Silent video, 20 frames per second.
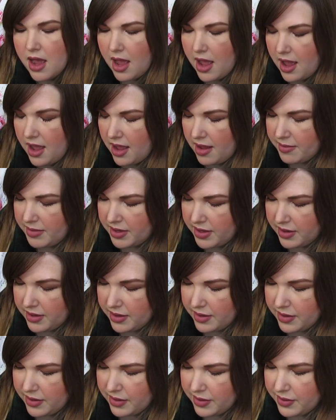
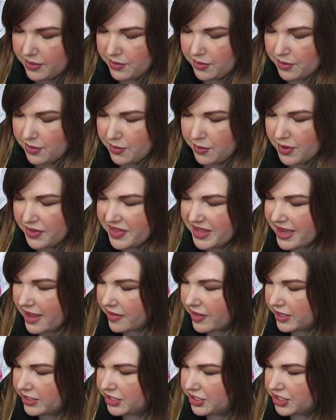One thing I
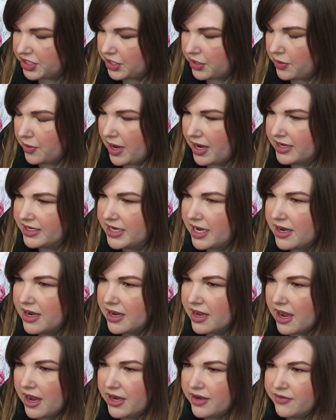like to do, I tend
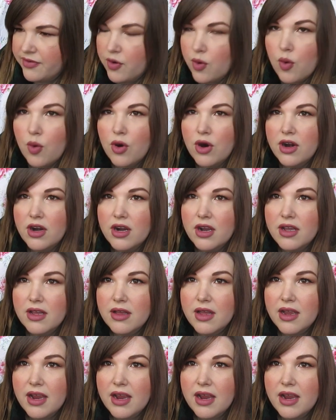to kind of hoard